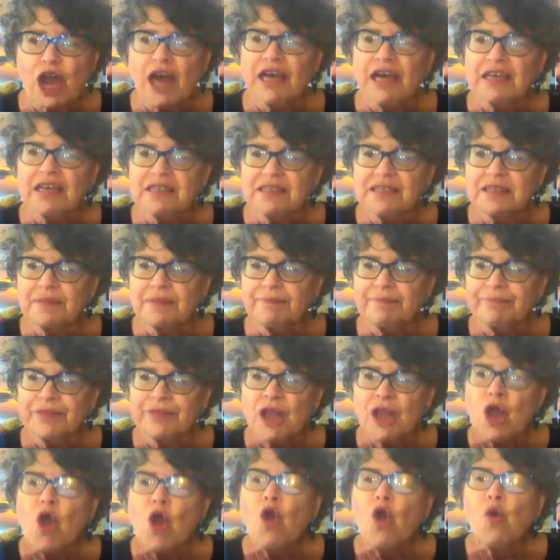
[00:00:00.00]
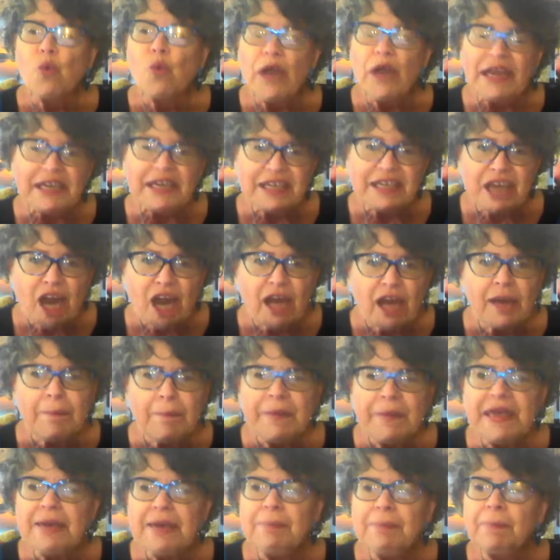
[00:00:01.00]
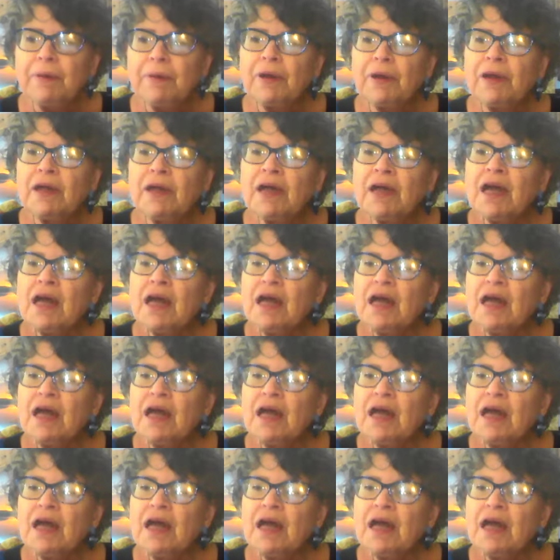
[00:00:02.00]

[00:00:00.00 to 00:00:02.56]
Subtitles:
us. When young people,